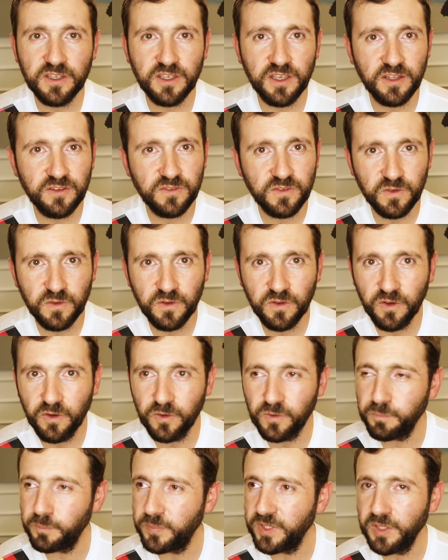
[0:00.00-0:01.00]
get to
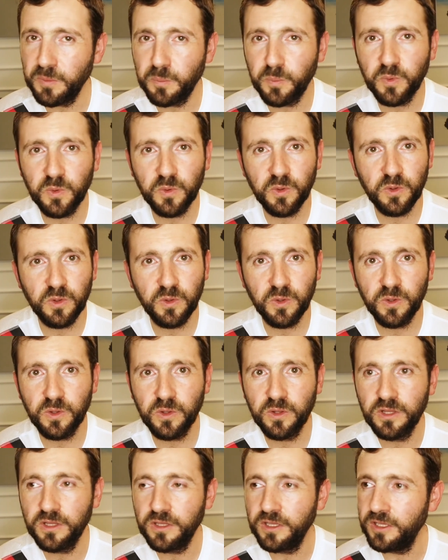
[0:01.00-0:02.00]
know
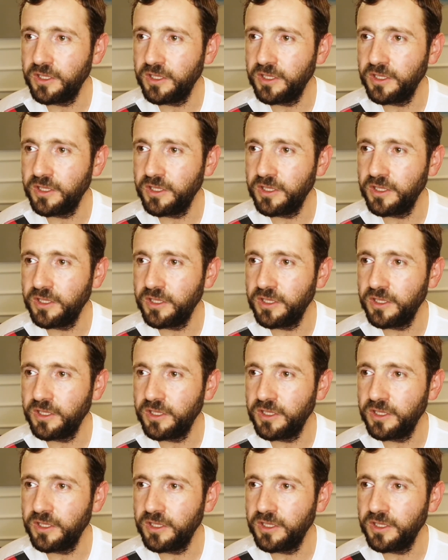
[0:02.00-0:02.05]
people,